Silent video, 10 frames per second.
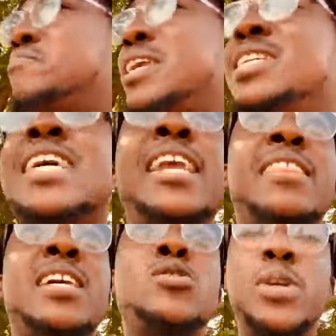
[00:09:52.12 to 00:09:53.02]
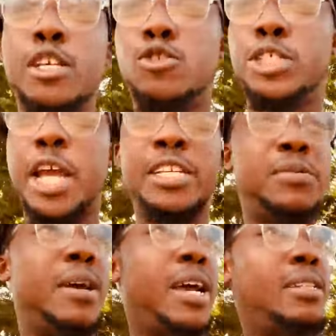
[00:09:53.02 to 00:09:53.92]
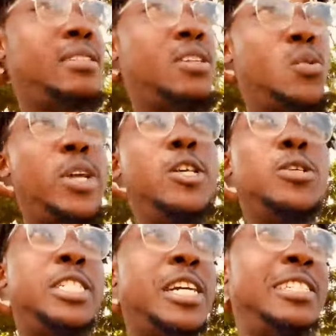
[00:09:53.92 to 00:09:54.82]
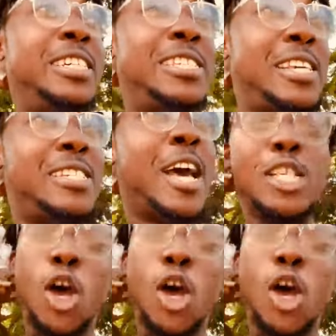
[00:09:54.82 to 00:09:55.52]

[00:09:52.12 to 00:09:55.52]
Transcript: But these are the things we need to change, man. We need to change these things.